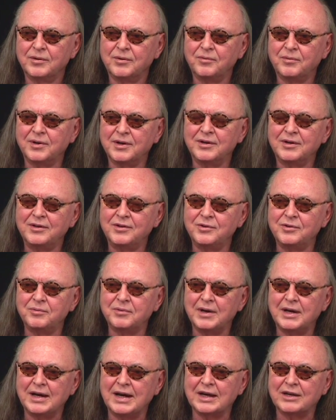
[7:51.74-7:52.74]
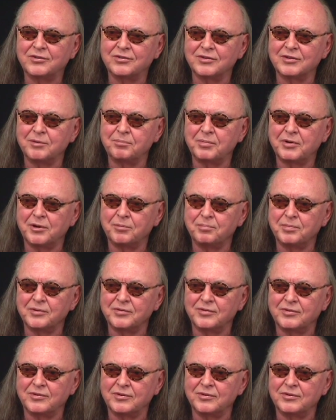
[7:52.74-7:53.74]
What are you actually
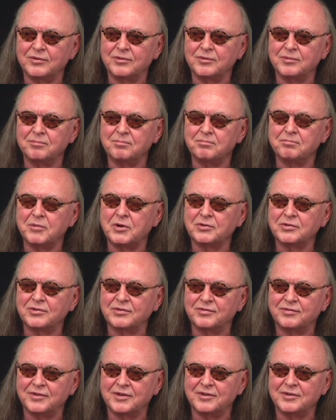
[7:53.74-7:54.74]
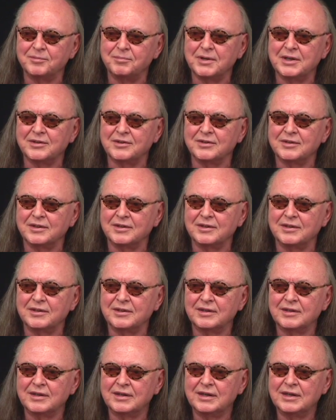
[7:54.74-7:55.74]
purposed to, most fundamentally?
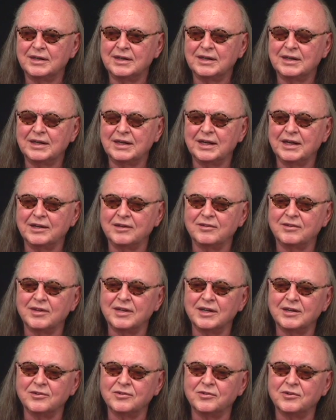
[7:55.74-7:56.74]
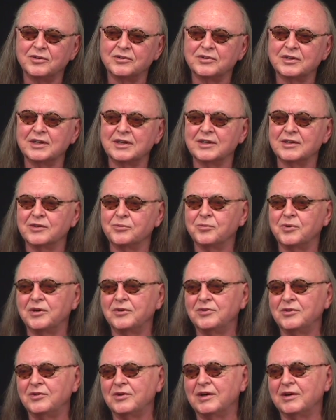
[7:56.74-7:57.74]
And then altogether,
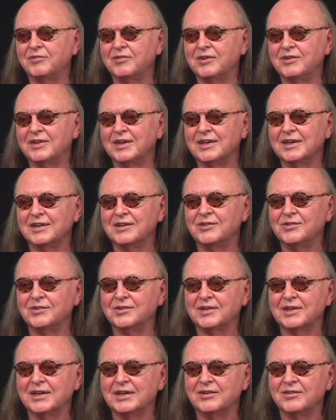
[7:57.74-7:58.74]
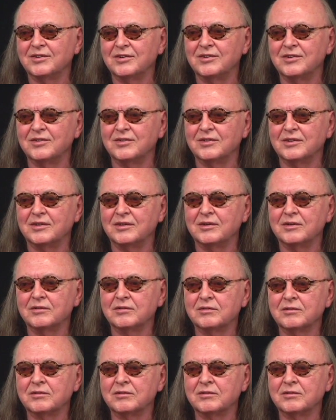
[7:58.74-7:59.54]
what do you have to take into account in your life?